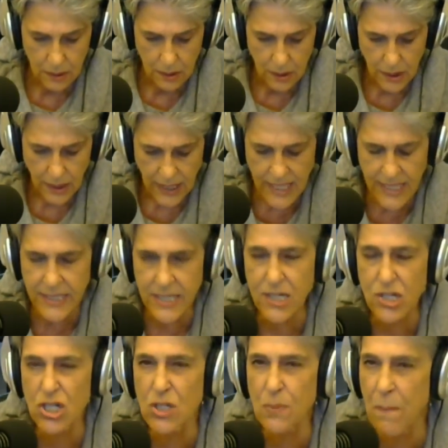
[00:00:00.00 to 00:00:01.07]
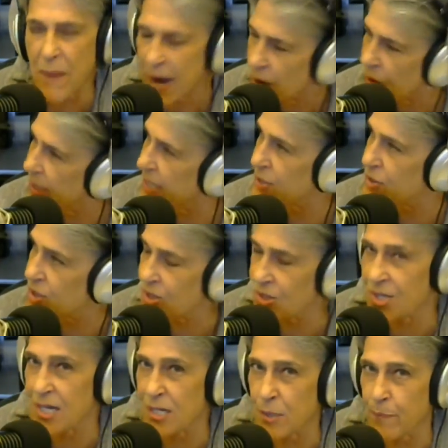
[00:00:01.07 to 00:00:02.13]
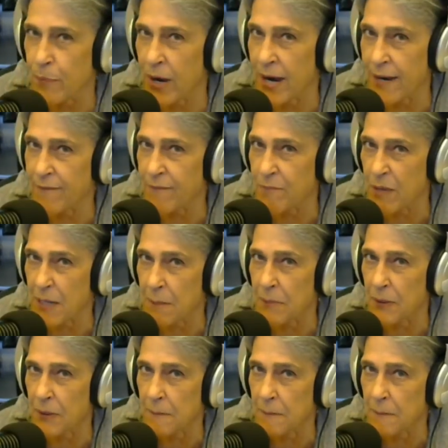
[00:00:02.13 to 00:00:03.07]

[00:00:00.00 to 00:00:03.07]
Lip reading: he disparages these brave people.